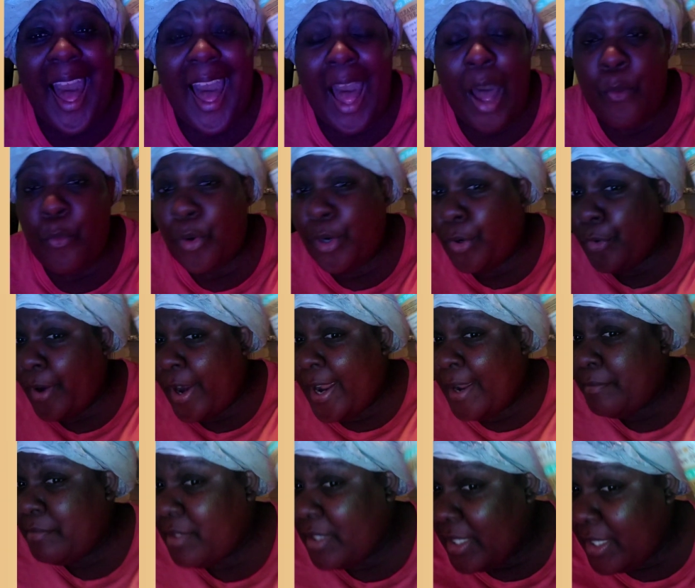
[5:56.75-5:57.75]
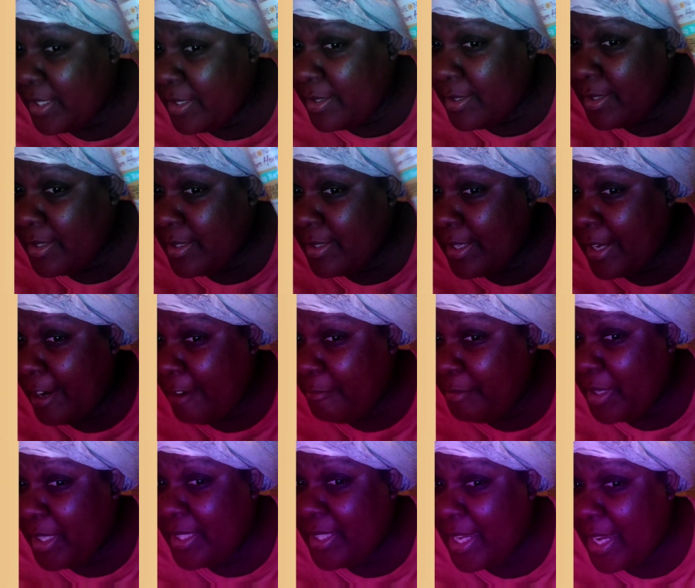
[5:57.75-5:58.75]
I will grab this. Because there
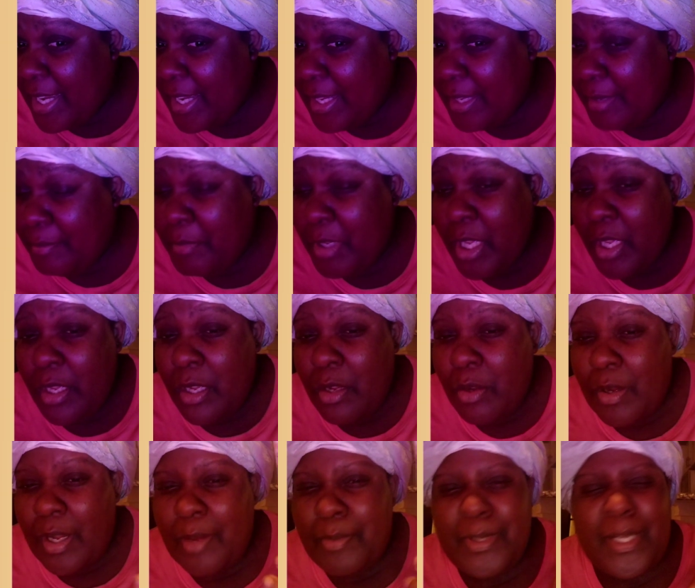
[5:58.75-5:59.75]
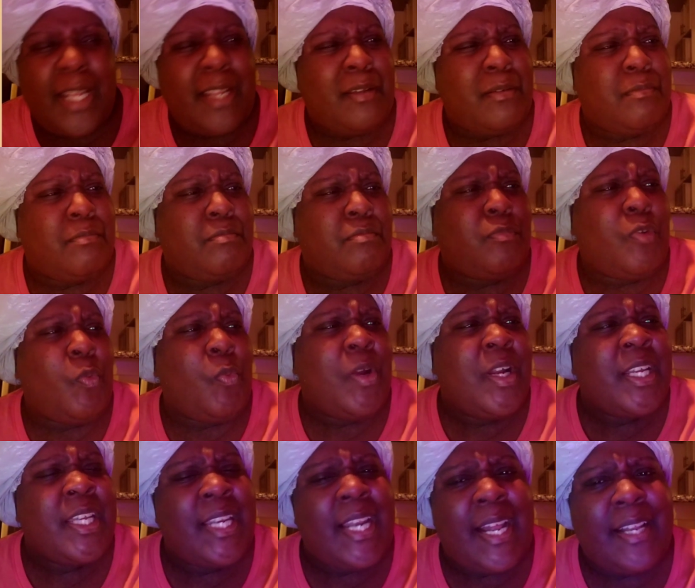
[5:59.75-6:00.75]
have been a time I was like,
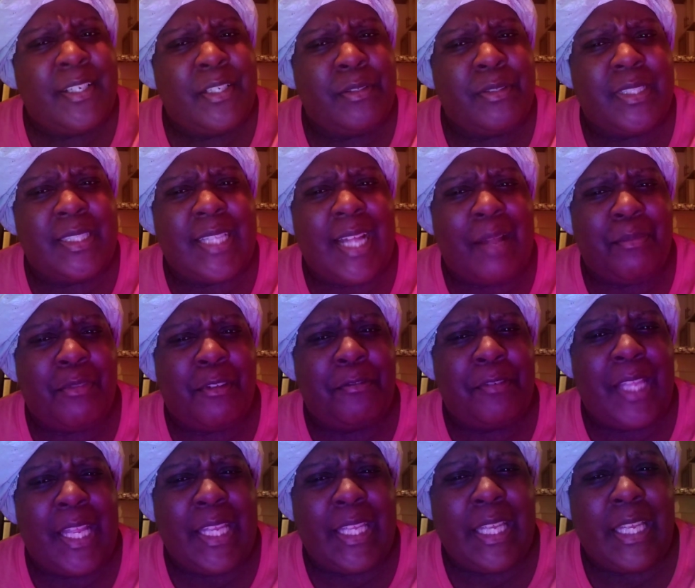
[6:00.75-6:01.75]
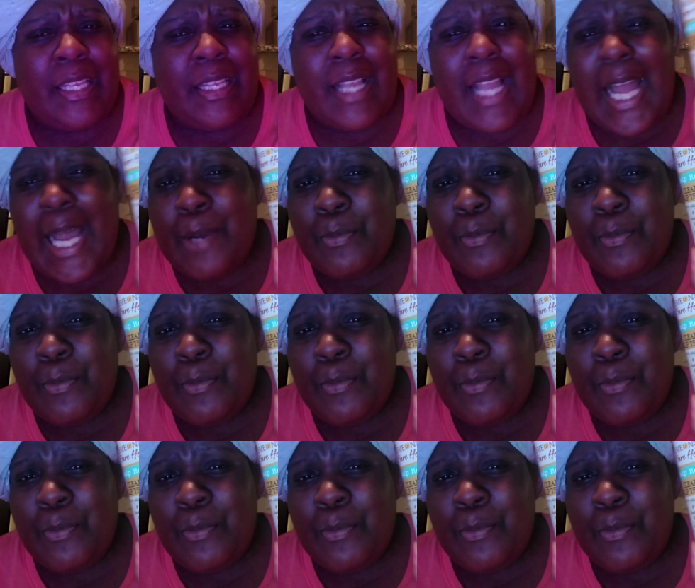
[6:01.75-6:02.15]
what can I do to stop the flaking?